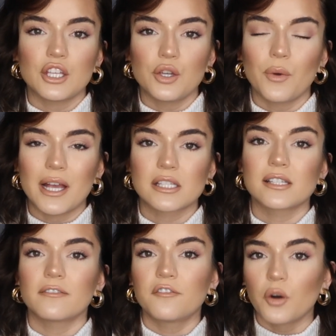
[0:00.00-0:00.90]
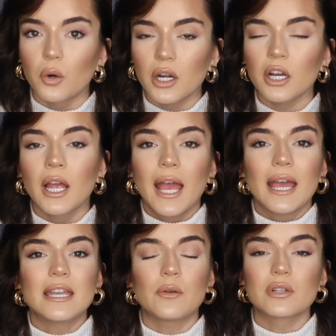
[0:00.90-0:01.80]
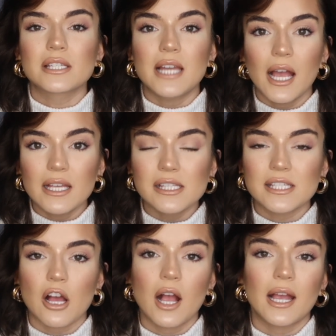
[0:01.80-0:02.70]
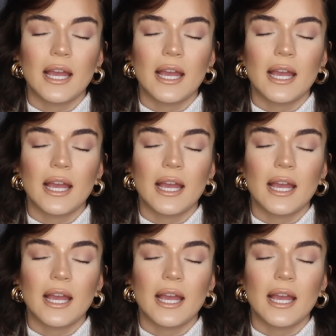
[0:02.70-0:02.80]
US 4, and it was not in stock.